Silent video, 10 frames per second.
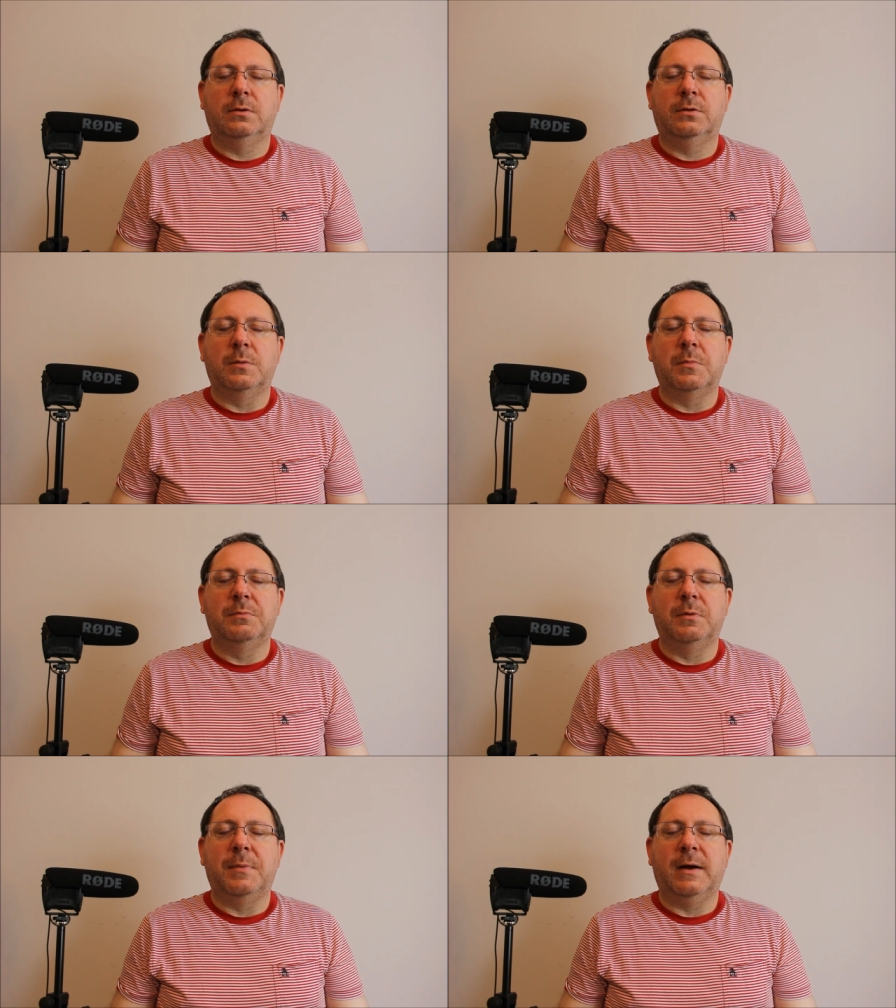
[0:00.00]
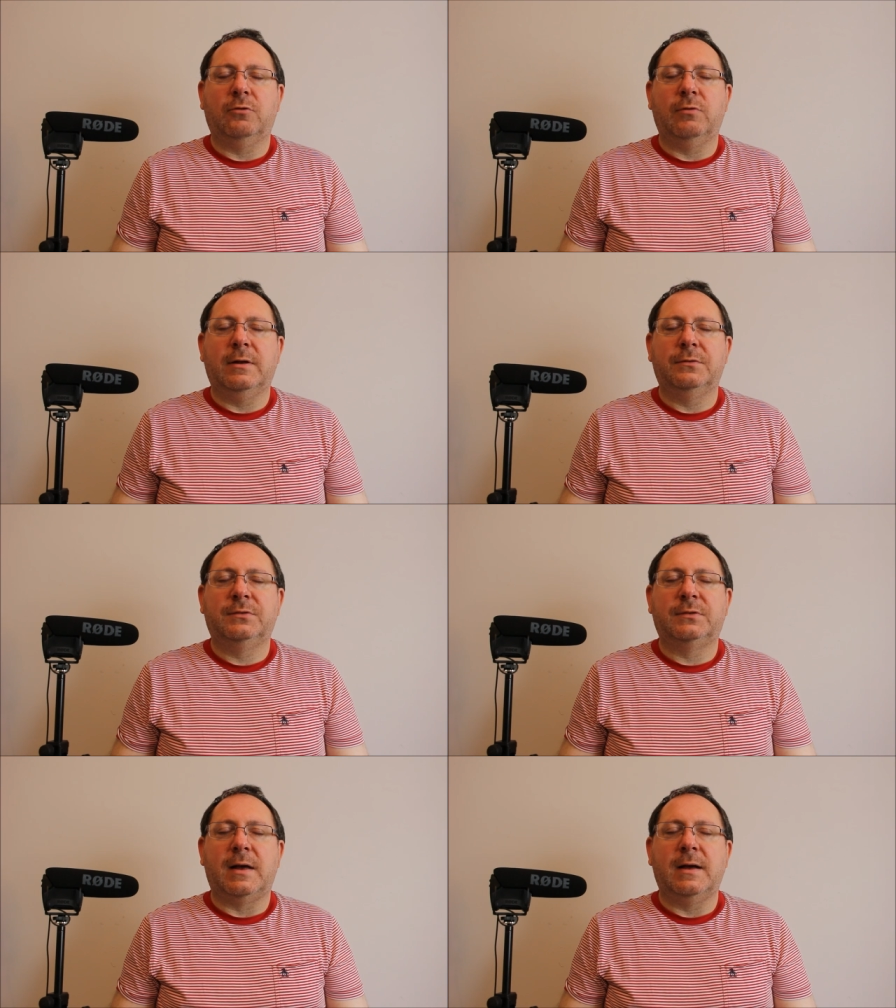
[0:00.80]
There may be background
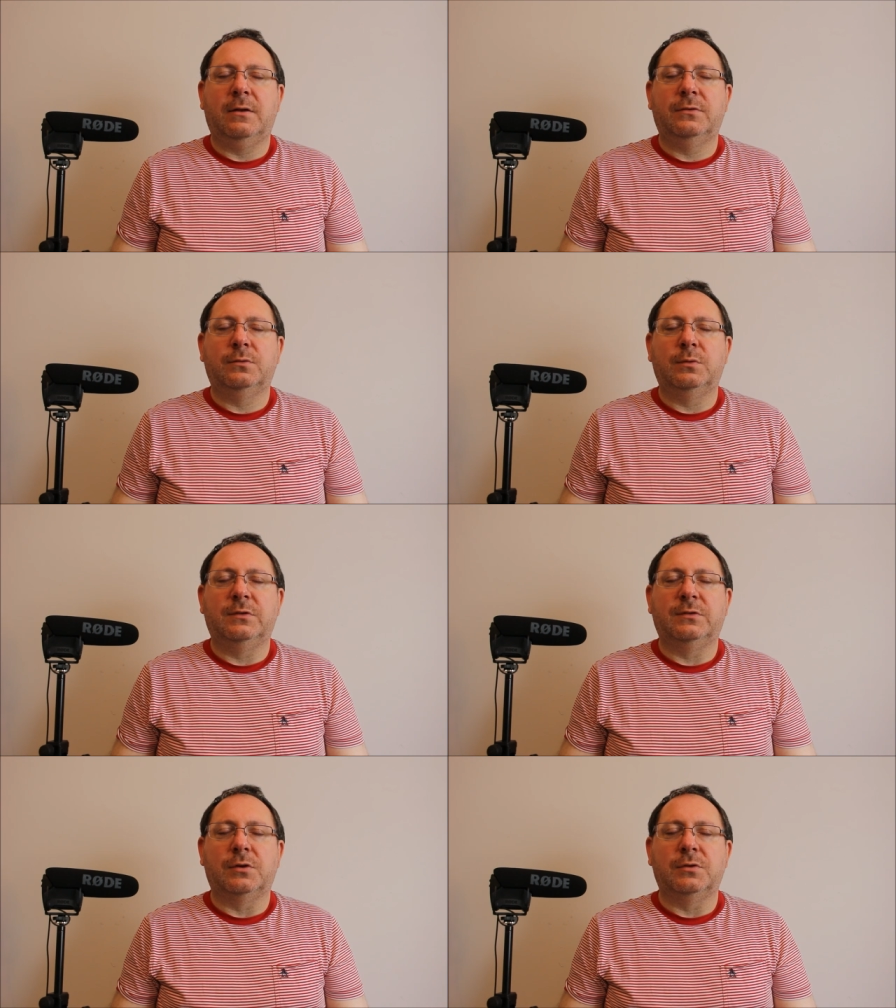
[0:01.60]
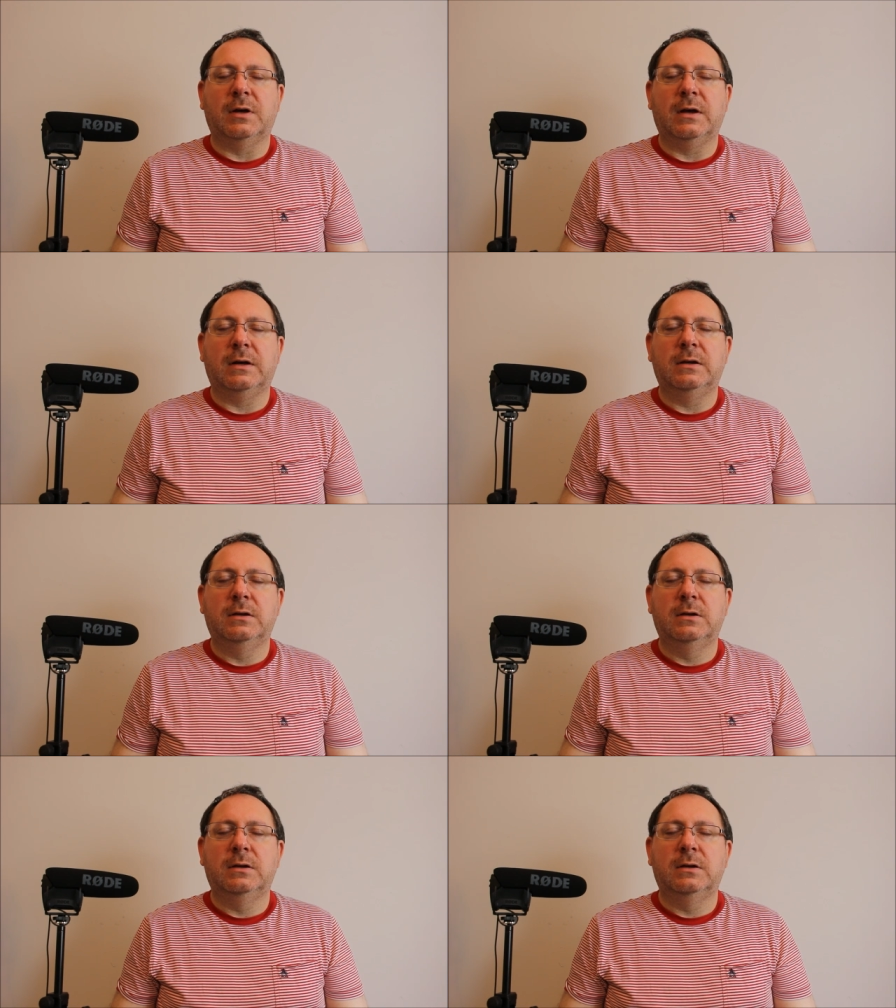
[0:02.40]
sounds, which is okay.